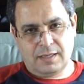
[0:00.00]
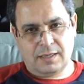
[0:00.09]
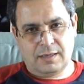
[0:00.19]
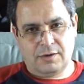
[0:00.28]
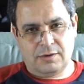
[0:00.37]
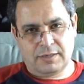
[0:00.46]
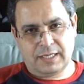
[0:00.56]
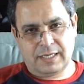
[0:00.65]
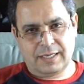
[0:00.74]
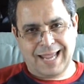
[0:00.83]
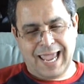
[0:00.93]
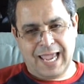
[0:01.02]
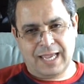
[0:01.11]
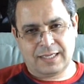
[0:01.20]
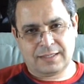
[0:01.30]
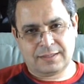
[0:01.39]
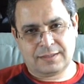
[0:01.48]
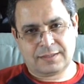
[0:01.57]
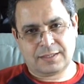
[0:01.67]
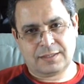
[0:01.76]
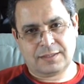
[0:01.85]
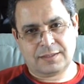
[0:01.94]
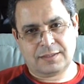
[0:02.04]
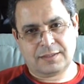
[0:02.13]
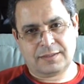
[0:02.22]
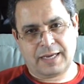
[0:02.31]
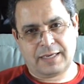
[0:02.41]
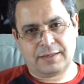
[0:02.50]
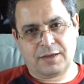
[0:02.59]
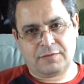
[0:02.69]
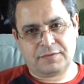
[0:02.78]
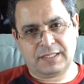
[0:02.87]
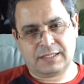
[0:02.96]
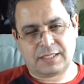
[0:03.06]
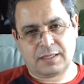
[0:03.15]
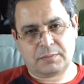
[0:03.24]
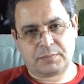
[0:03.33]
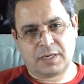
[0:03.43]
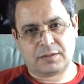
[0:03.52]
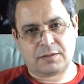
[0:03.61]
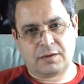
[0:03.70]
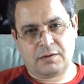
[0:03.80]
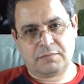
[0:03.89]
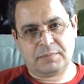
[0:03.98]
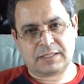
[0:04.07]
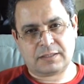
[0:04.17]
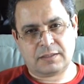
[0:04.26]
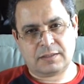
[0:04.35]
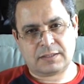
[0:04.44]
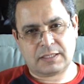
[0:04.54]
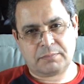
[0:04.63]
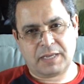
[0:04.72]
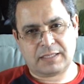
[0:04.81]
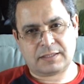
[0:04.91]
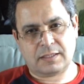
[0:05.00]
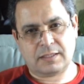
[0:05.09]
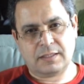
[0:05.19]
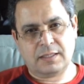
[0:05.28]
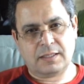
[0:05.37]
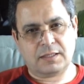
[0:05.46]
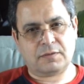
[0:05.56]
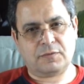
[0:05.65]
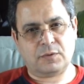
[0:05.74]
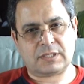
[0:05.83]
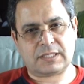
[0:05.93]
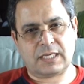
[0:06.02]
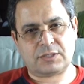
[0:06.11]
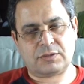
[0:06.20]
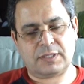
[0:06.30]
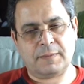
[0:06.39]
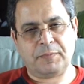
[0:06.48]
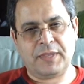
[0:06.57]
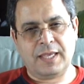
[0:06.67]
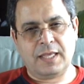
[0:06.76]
uh, Origen and Gregory of Nyssa, the brother of Saint Basil in the fourth century,